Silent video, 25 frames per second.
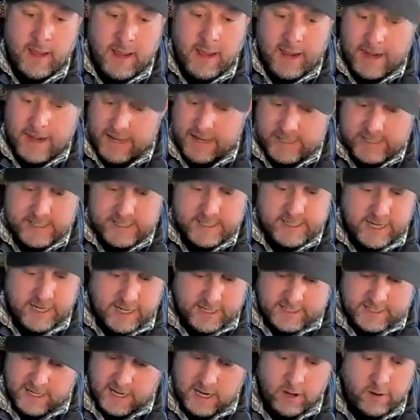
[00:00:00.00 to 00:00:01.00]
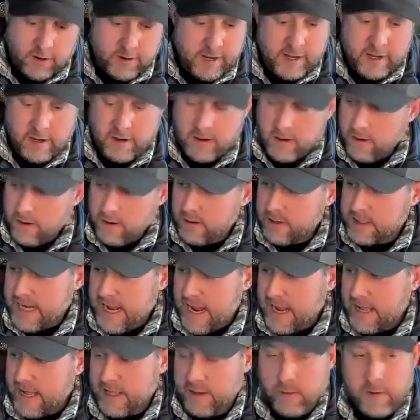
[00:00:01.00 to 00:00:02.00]
and it's detailed and you know
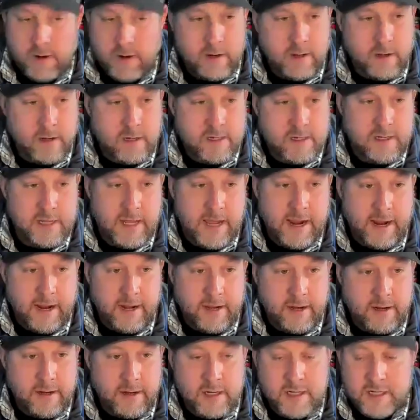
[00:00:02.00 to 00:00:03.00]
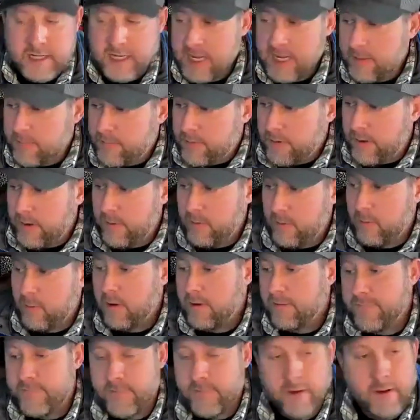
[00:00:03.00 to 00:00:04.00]
exactly what it looks like, and you just keep putting
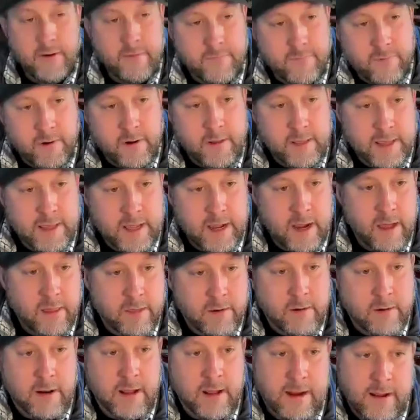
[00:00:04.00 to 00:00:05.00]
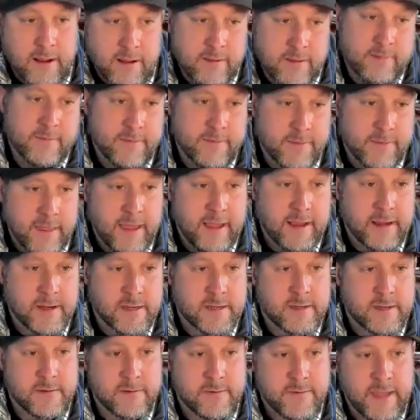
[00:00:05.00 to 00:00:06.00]
one foot in front of the other, like
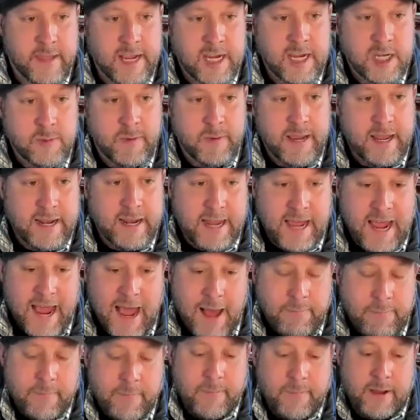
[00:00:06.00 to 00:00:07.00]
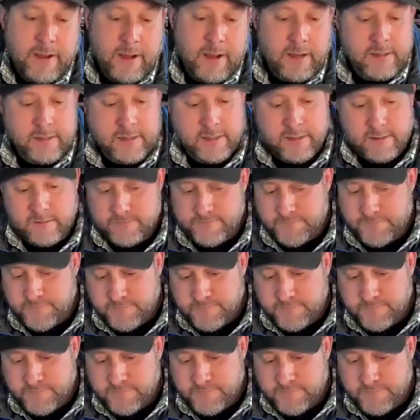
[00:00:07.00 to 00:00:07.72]
things begin to happen. Because